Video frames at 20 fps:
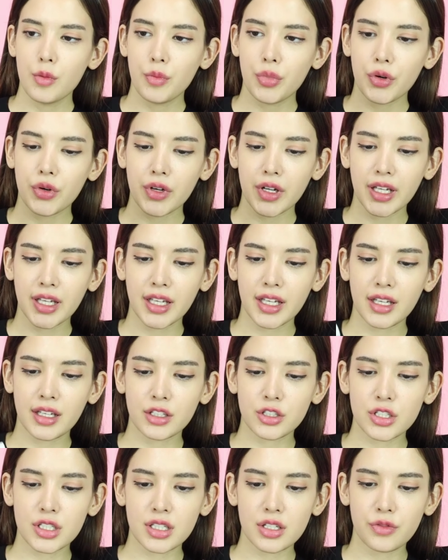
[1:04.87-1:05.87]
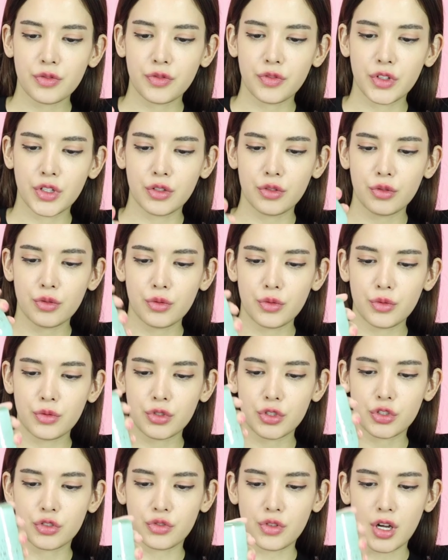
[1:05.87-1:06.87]
Pouring it just a few
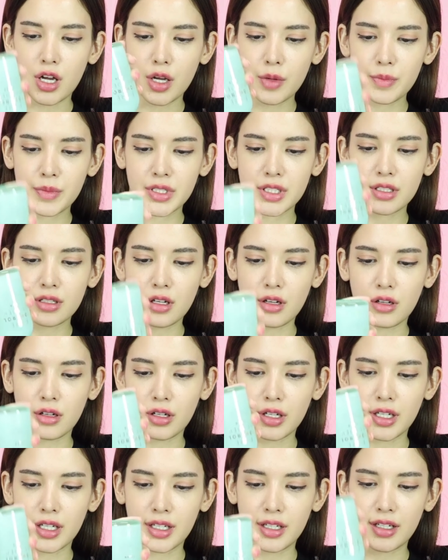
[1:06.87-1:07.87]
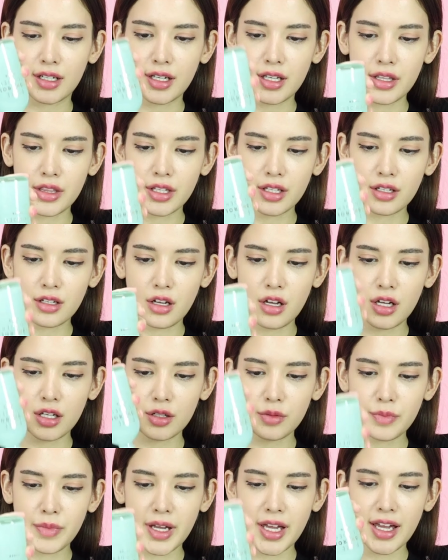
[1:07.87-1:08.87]
drops on the
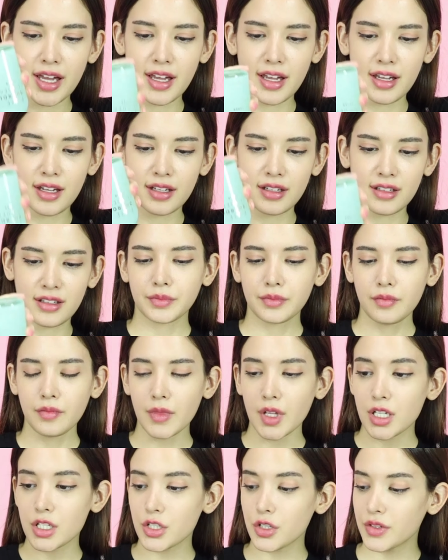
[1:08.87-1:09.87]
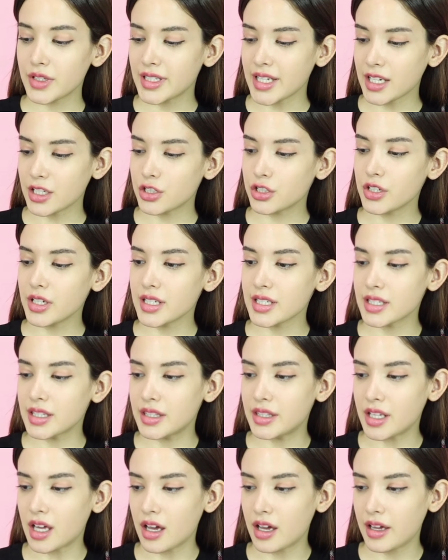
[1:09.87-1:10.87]
cotton pad. So the texture is
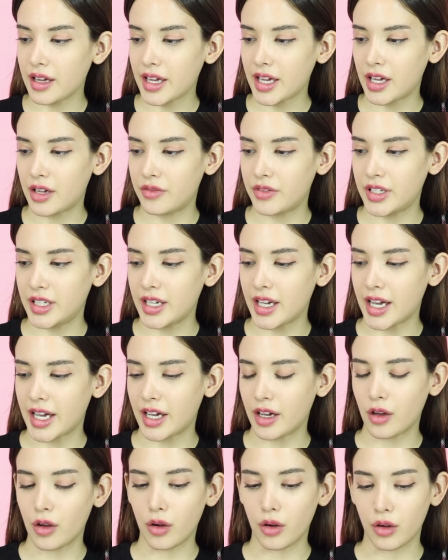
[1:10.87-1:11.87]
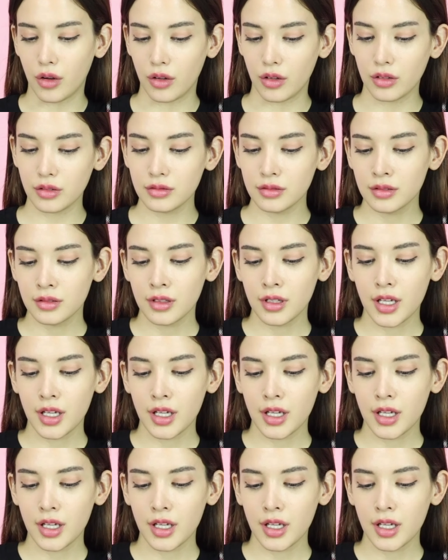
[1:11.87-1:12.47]
not heavy at all